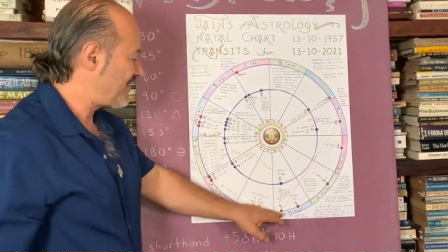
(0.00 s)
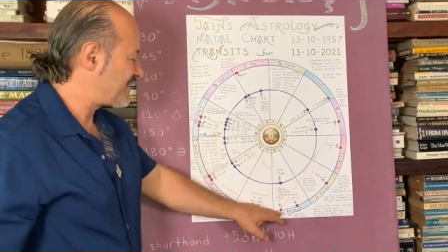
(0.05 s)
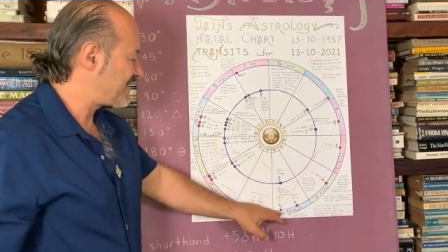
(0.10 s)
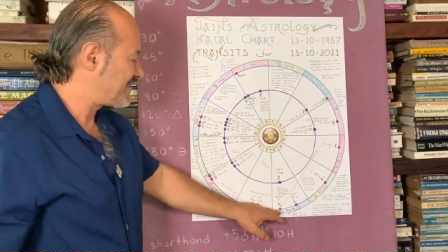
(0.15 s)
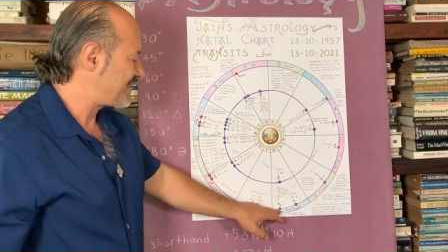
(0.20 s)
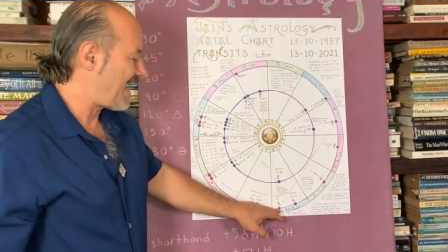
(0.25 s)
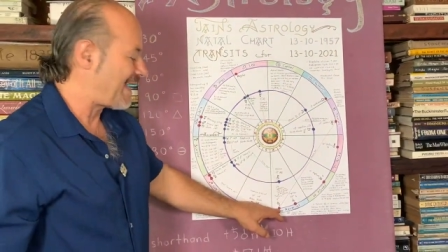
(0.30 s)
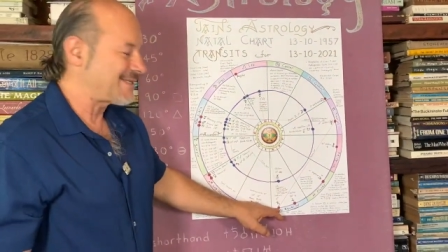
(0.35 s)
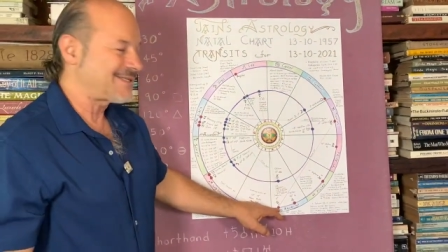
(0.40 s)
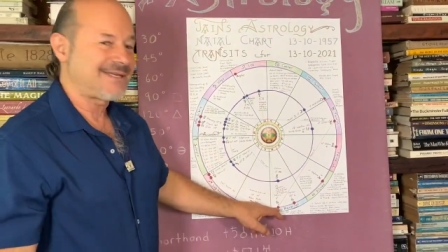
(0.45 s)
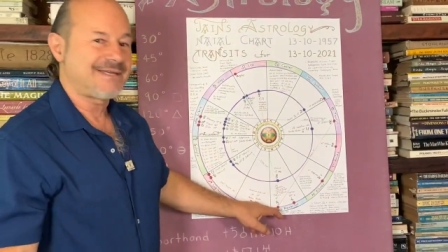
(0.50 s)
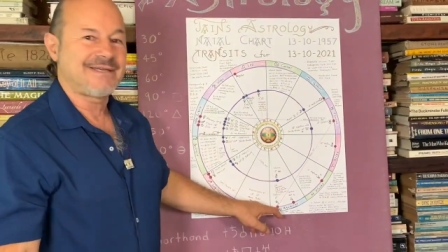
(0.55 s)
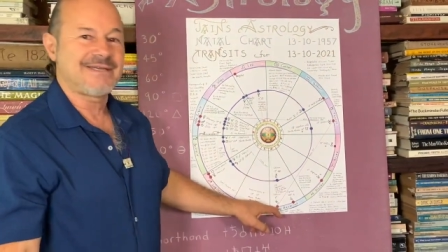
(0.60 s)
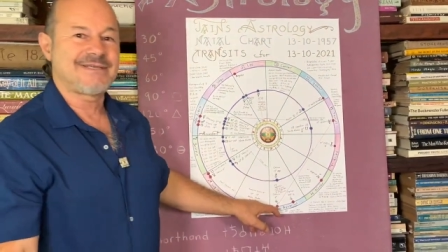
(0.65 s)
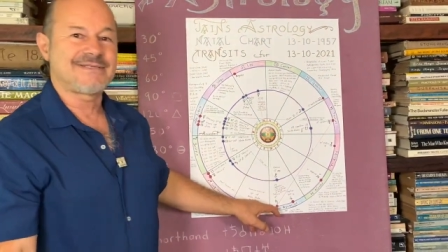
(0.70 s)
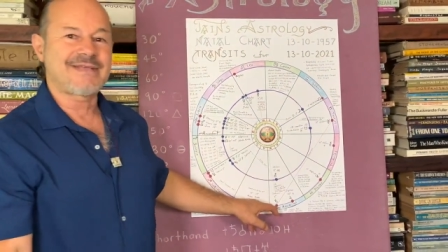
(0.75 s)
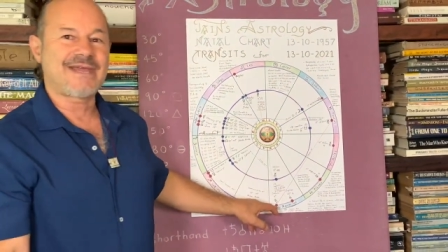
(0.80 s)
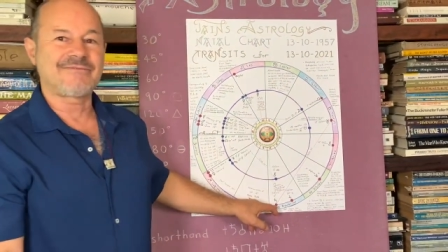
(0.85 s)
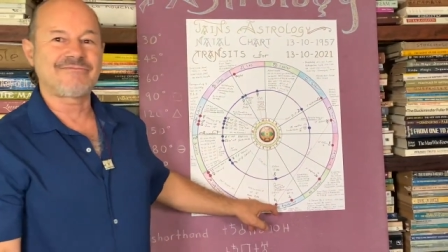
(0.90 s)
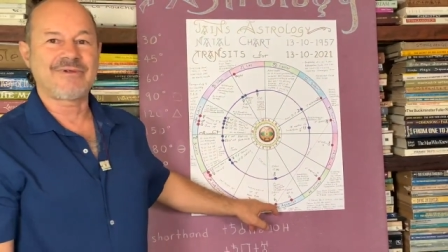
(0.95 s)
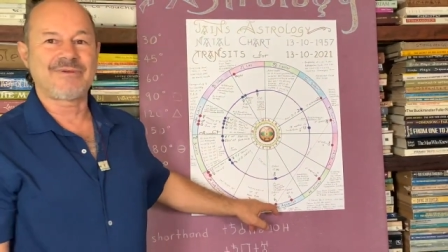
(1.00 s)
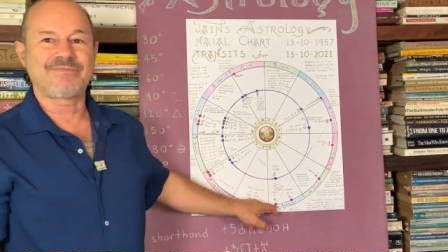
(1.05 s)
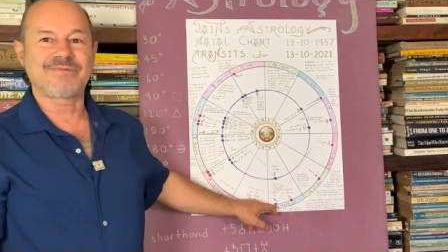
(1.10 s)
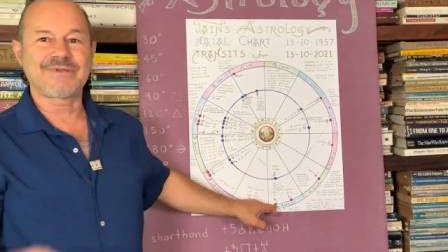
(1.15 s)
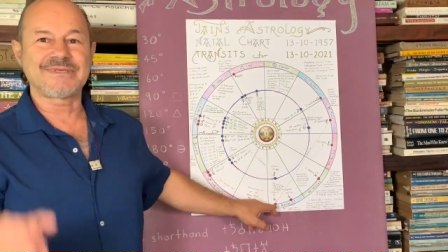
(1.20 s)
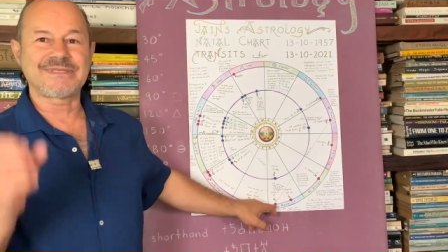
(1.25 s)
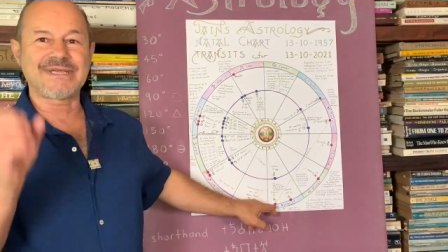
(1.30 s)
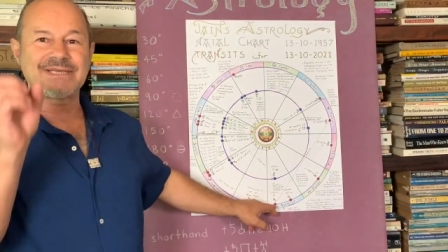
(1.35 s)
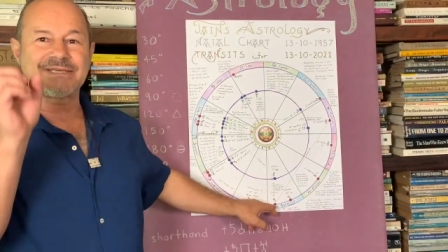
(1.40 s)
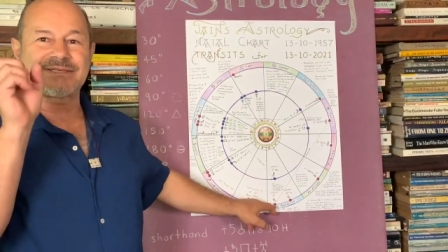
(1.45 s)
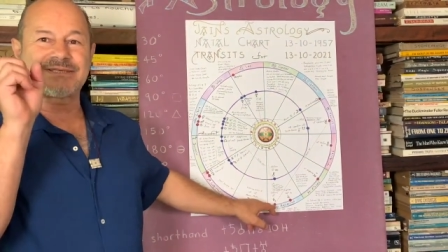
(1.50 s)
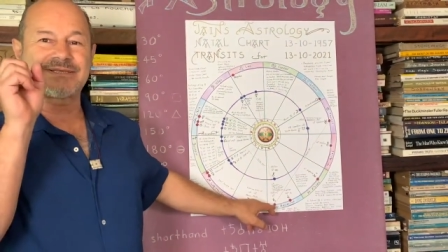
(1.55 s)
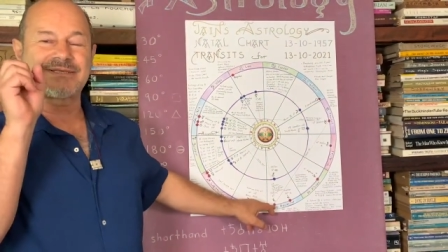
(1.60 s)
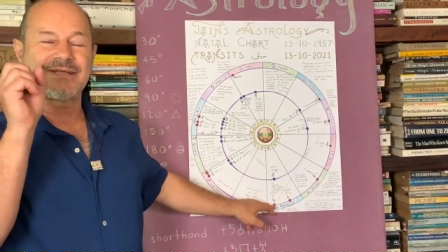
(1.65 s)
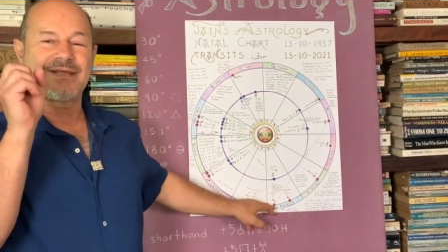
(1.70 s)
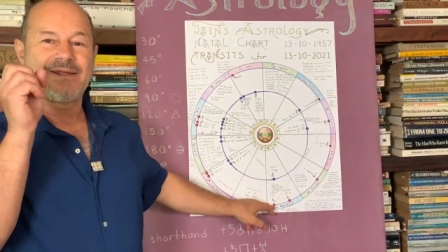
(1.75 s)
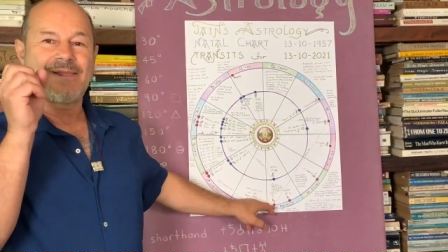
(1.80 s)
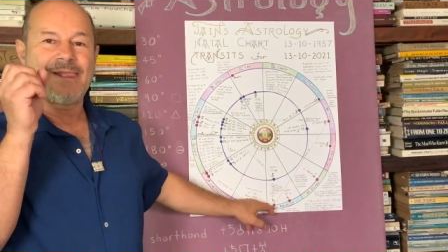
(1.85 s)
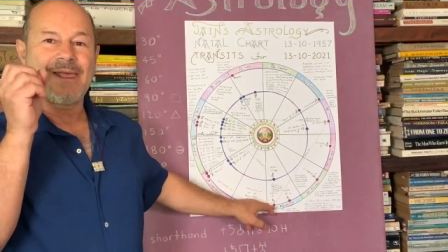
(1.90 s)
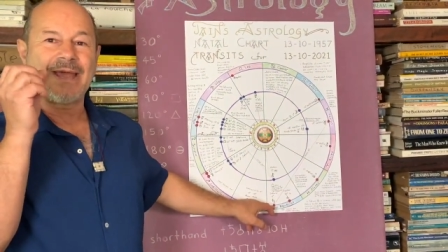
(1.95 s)
Saturn is, that represents
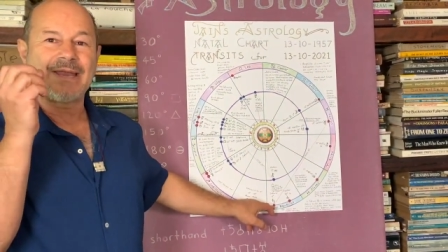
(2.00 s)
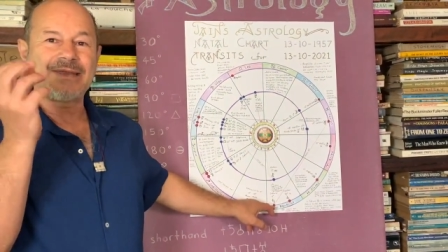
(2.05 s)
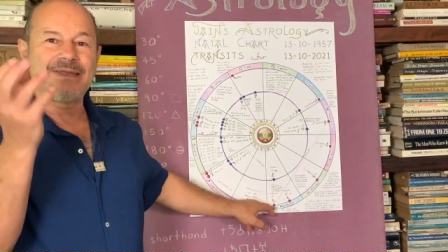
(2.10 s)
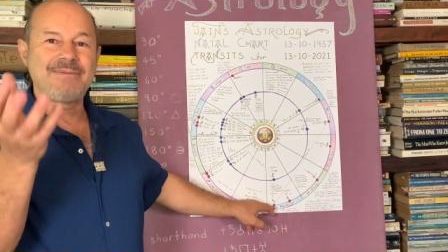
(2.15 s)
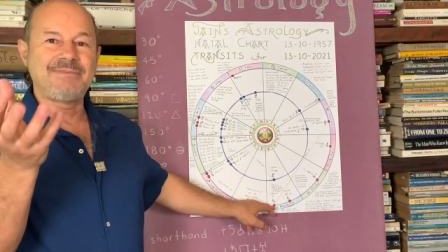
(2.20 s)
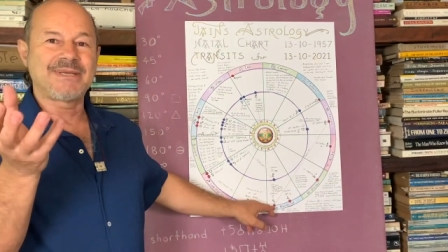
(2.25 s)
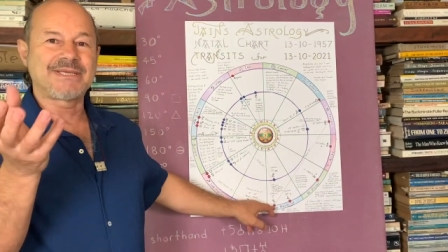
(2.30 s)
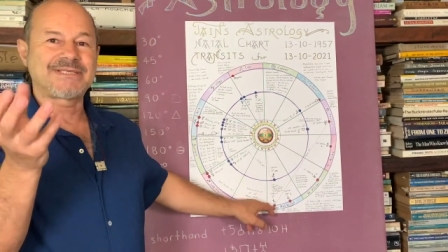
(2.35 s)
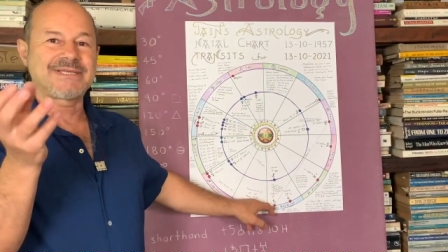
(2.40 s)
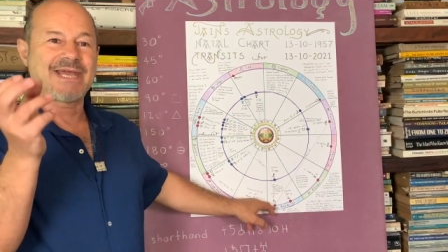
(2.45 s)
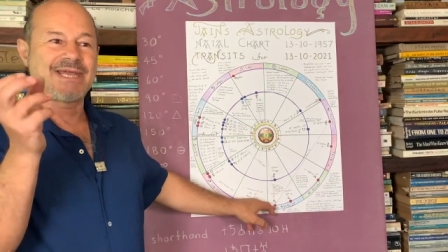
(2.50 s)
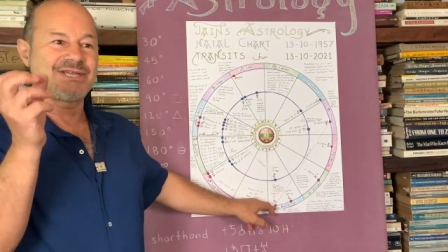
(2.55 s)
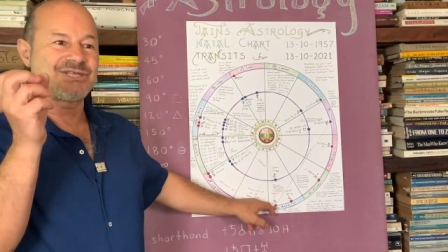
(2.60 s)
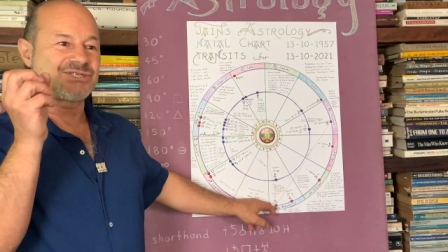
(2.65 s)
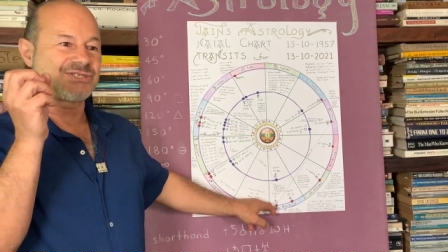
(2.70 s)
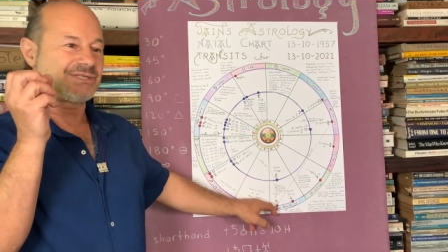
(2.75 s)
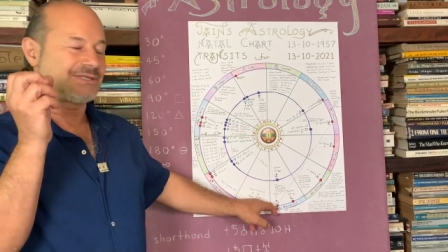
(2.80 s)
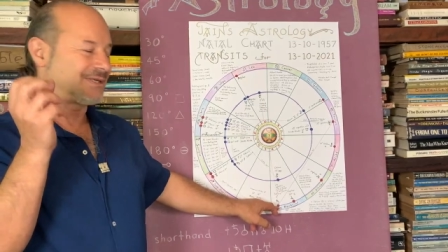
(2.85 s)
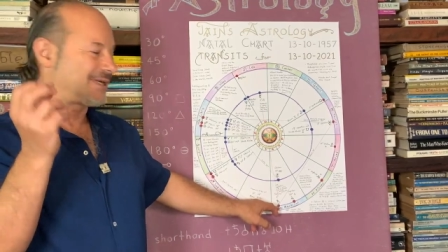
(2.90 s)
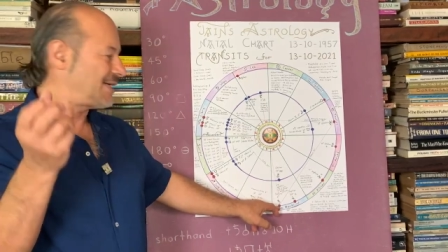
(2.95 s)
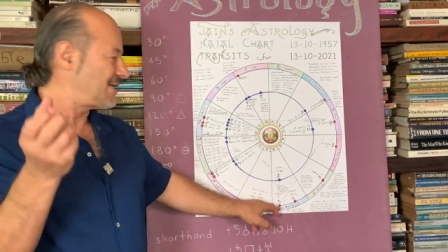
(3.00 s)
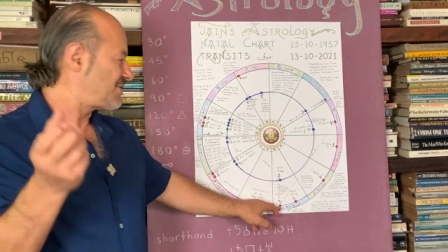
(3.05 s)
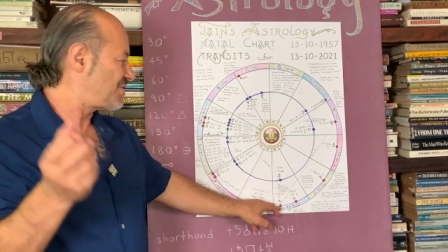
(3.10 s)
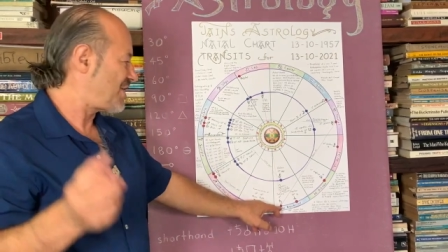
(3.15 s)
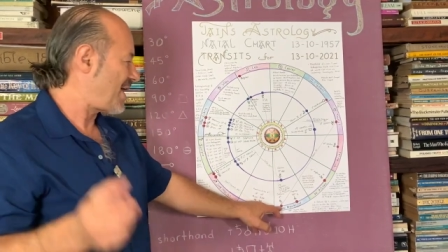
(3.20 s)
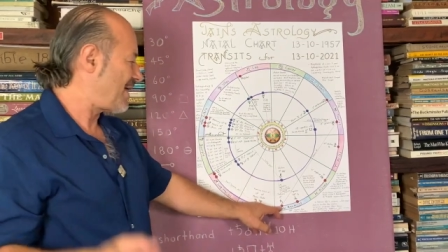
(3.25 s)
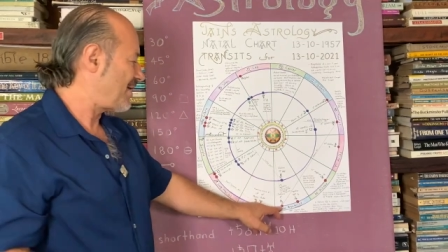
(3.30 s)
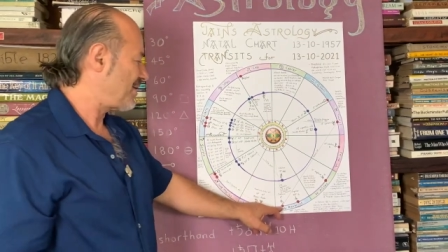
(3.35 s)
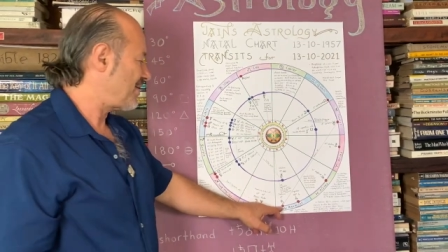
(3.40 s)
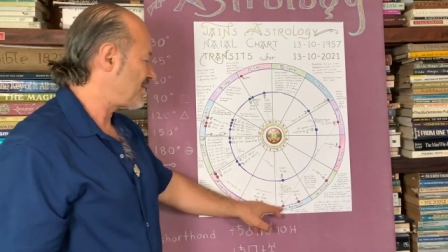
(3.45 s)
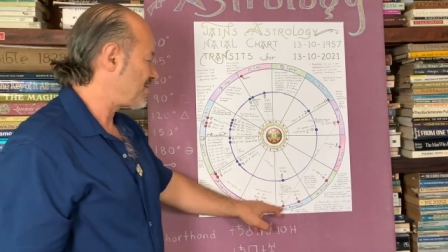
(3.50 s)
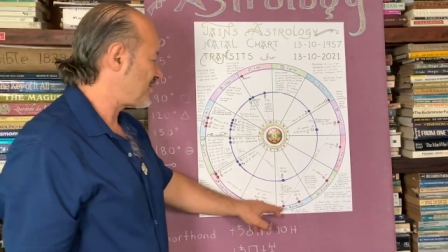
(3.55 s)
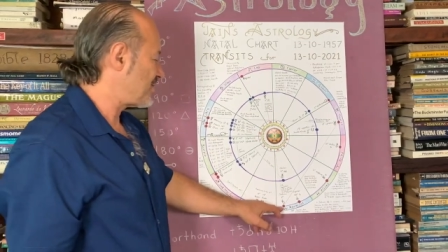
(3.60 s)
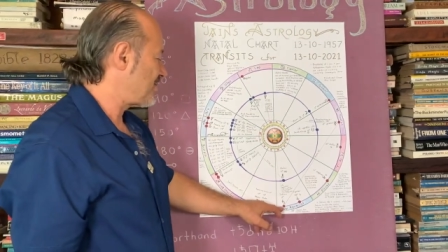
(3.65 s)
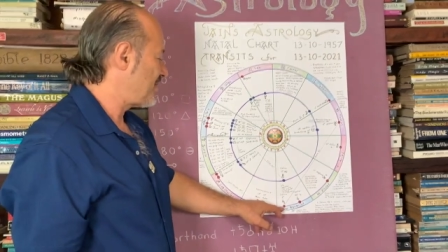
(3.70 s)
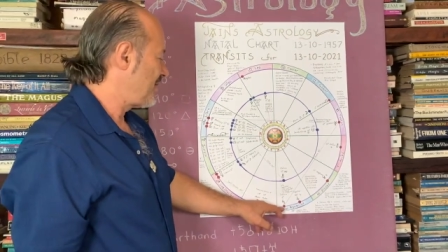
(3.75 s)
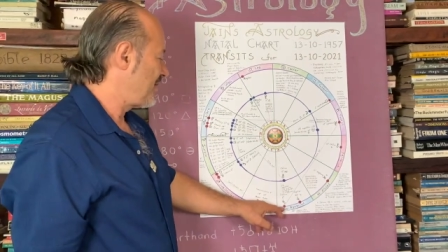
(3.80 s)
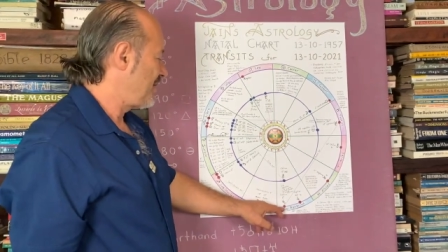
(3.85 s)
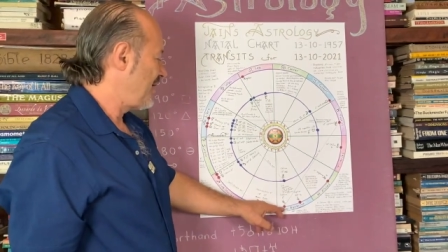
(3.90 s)
a limitation, a challenge.